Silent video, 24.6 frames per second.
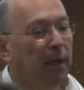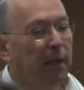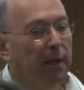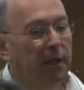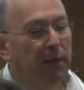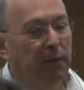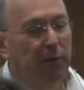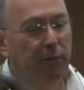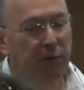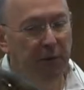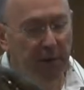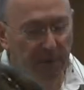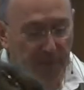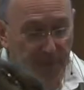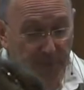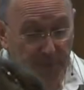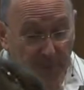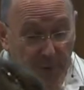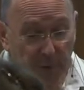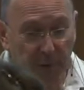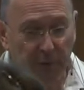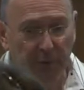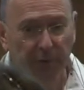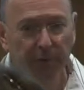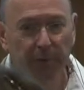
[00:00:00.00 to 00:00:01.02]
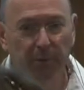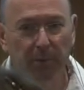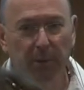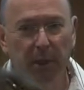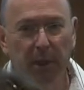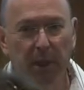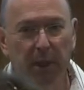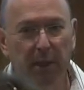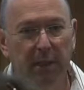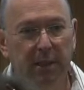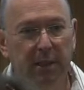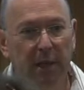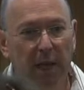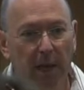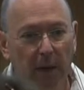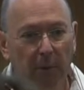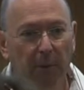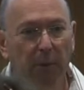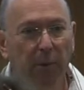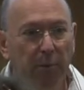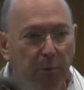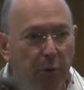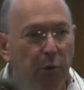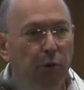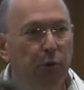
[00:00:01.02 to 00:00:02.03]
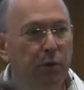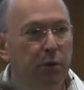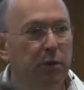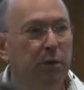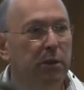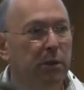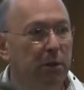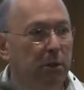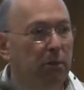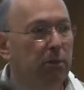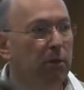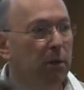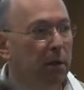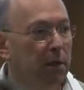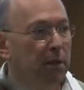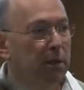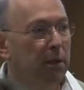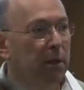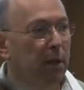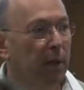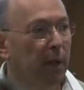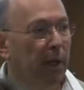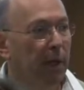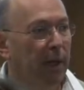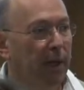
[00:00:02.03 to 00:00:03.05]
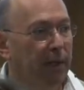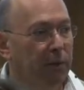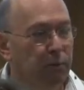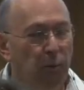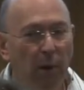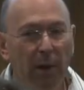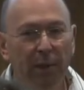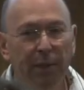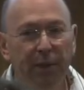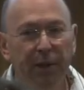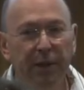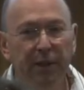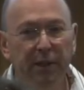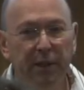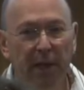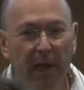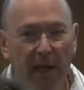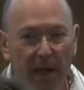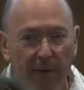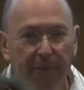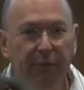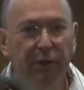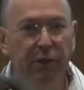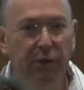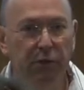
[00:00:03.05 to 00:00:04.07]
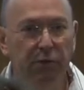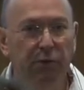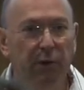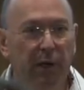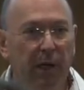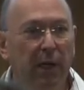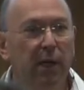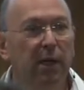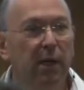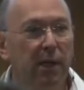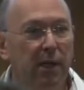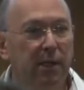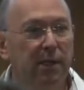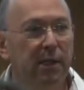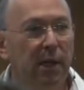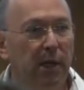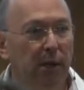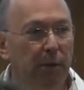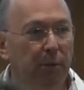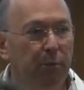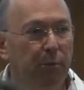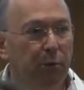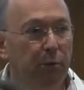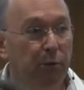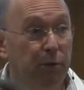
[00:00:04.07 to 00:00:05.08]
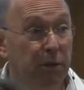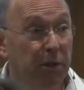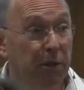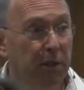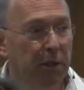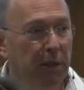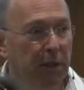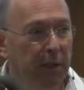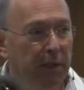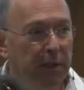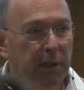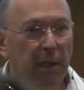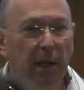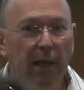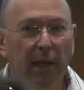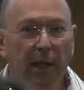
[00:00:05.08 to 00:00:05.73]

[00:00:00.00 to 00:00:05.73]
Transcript: reinforce for me is how important it was. It's one thing to have it and recognize how important it is.